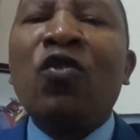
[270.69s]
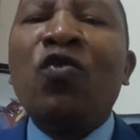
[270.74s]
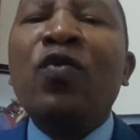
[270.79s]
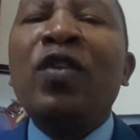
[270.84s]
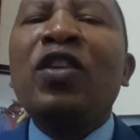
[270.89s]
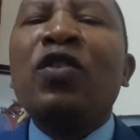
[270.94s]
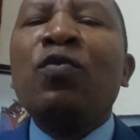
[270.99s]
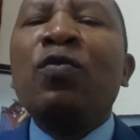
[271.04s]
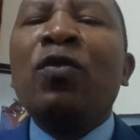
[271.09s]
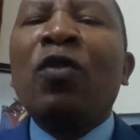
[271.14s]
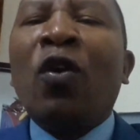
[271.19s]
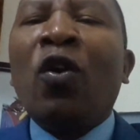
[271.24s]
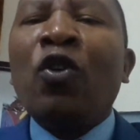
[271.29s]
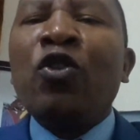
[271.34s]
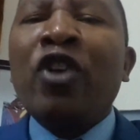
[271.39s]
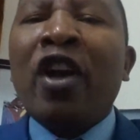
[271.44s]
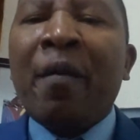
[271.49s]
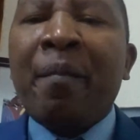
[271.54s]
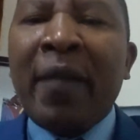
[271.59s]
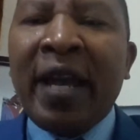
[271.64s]
it with all
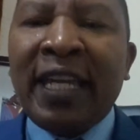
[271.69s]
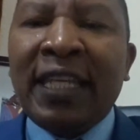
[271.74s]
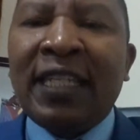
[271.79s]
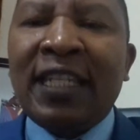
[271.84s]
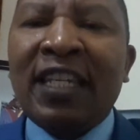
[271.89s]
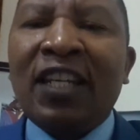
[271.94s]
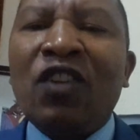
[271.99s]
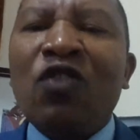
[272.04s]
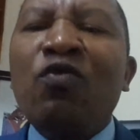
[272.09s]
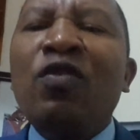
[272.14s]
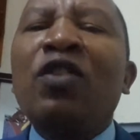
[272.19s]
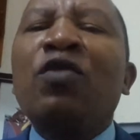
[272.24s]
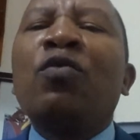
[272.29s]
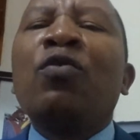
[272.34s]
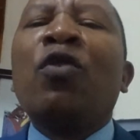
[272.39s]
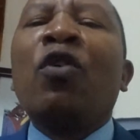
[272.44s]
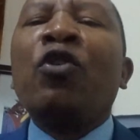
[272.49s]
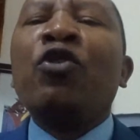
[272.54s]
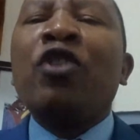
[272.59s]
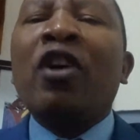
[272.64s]
your might. Do it
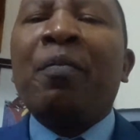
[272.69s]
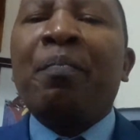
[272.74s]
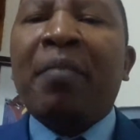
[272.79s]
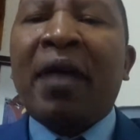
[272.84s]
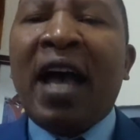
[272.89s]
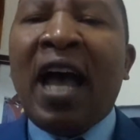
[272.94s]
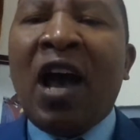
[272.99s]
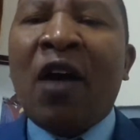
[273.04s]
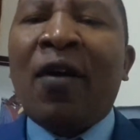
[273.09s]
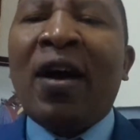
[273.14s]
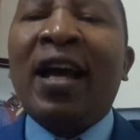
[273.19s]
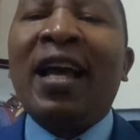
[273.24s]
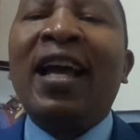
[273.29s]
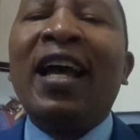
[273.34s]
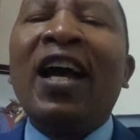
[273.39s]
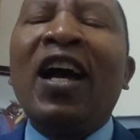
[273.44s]
with all your power.